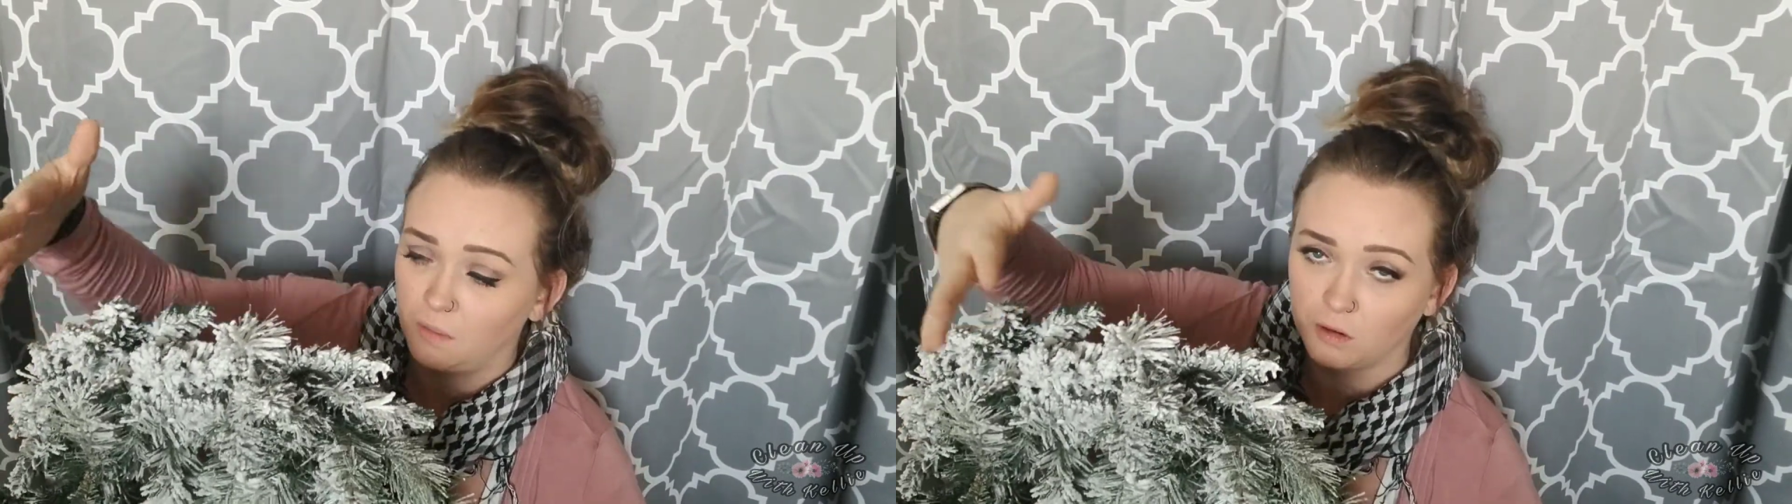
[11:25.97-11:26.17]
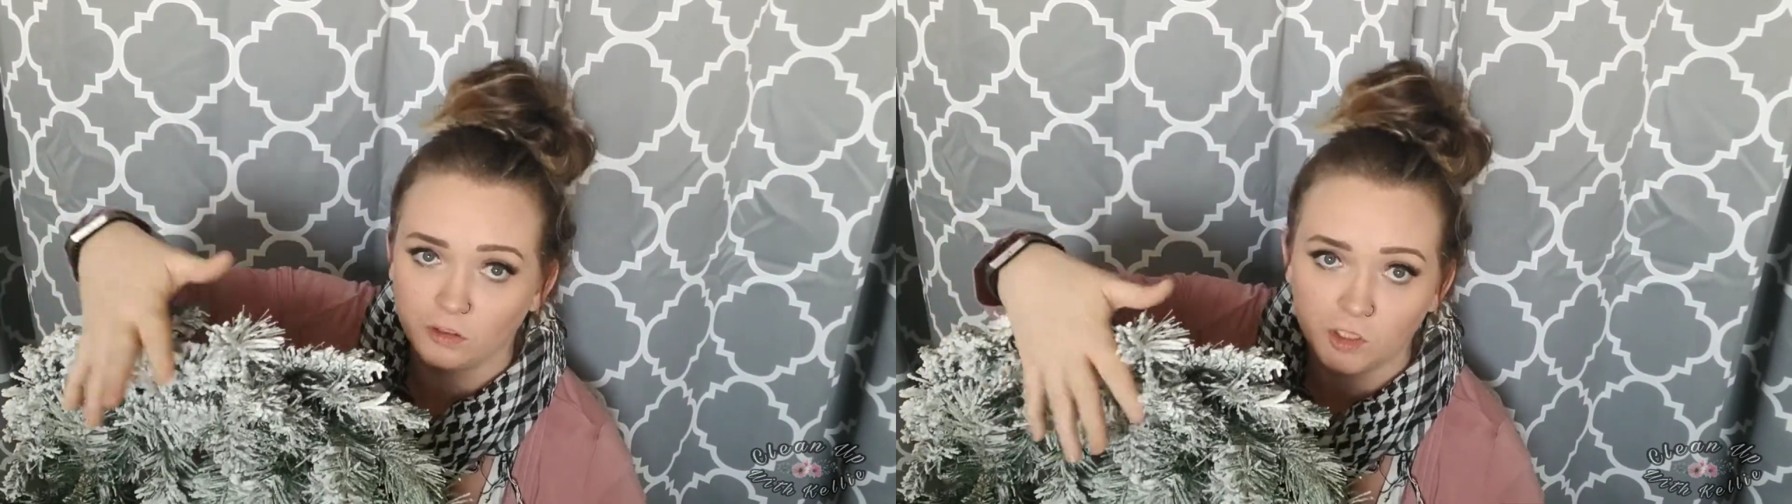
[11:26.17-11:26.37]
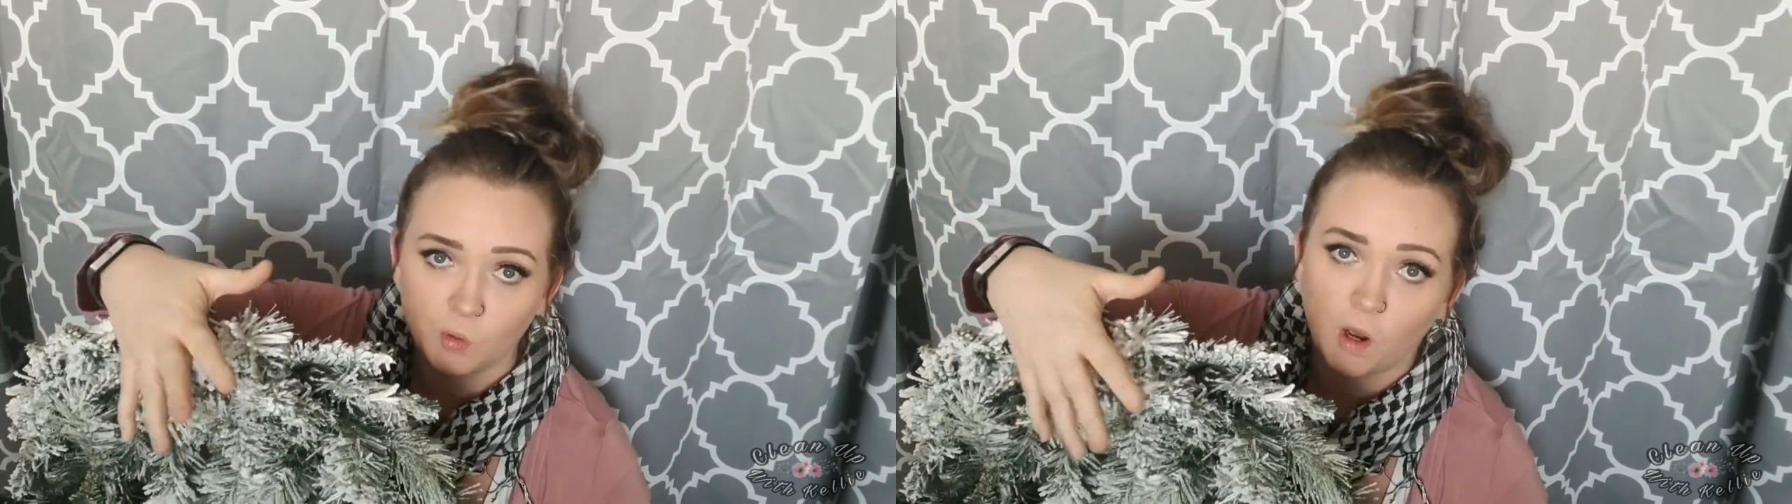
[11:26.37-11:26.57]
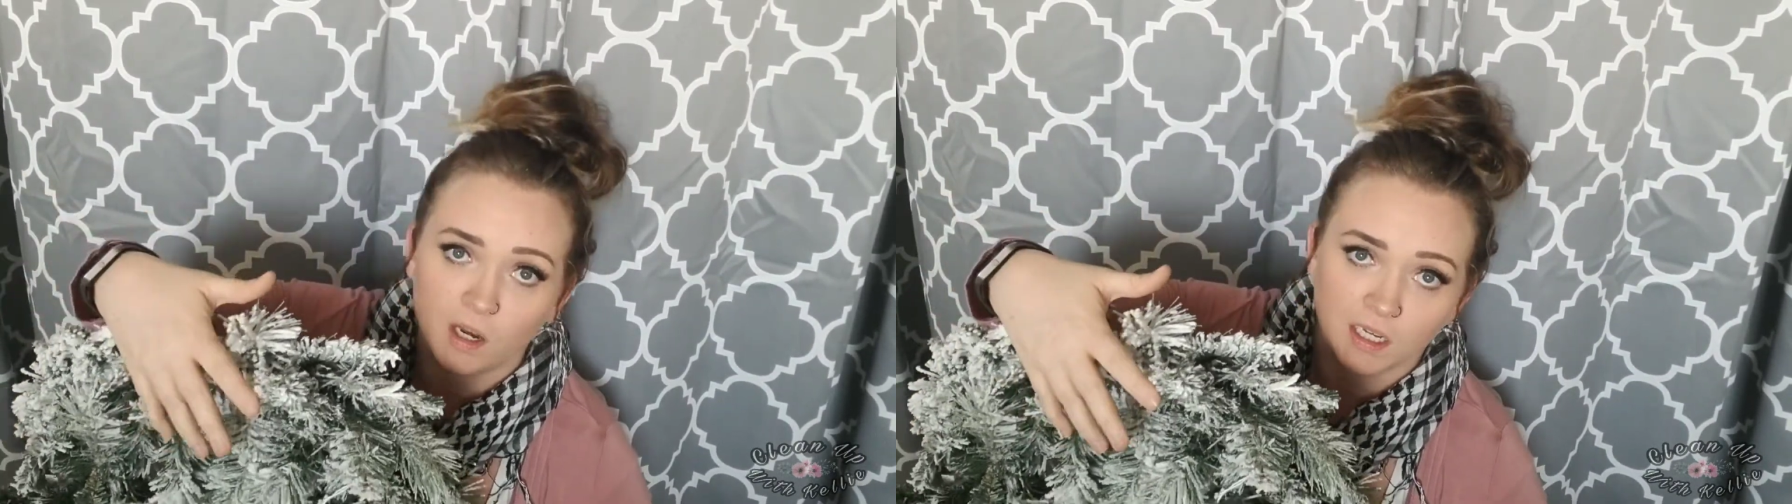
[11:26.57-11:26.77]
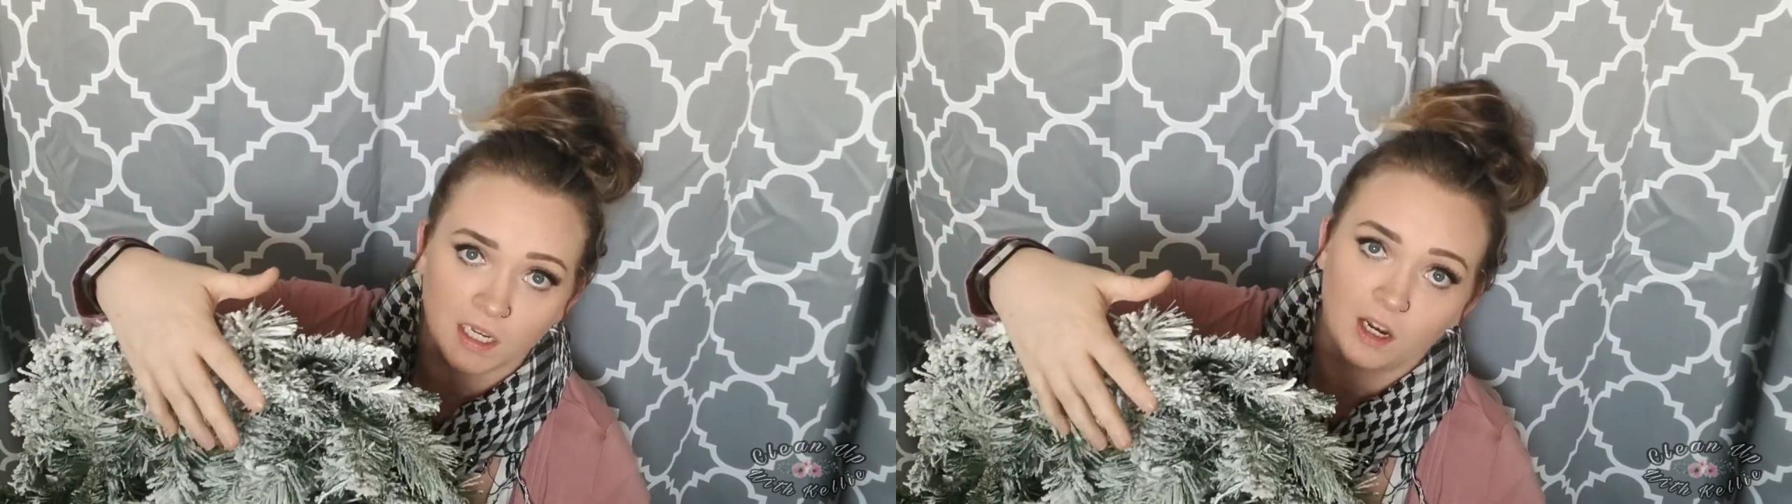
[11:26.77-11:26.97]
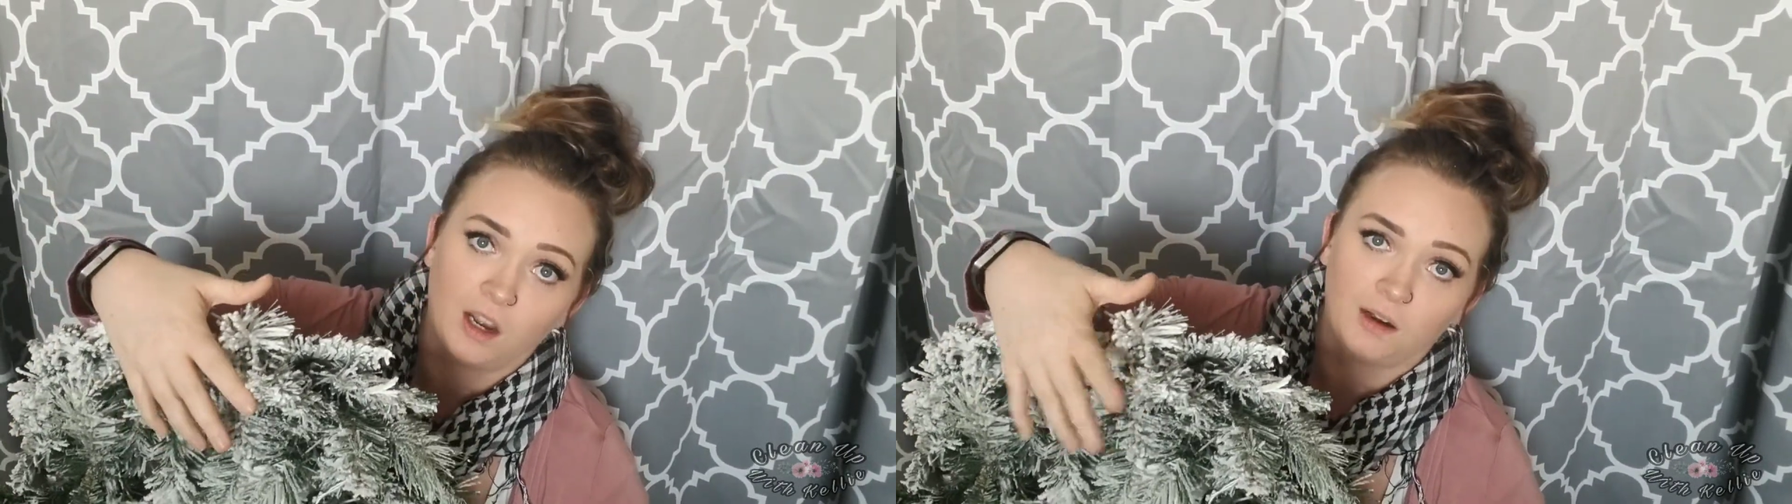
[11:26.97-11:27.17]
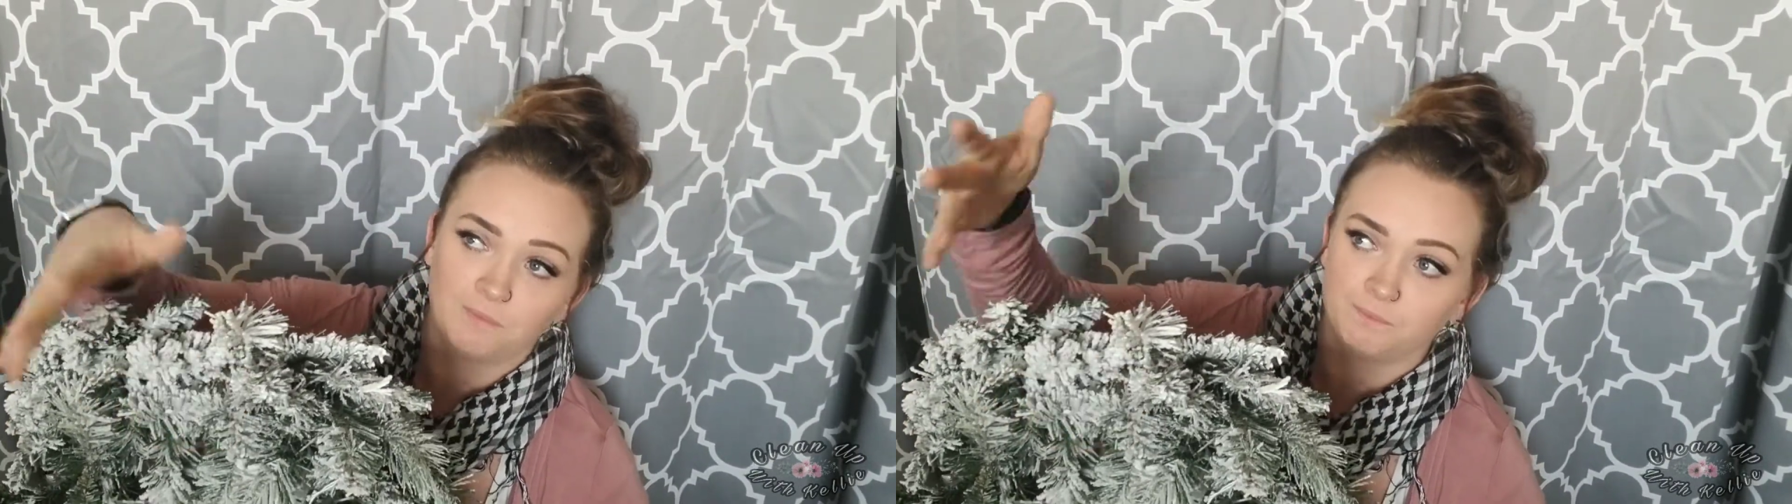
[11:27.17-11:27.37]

glue on here.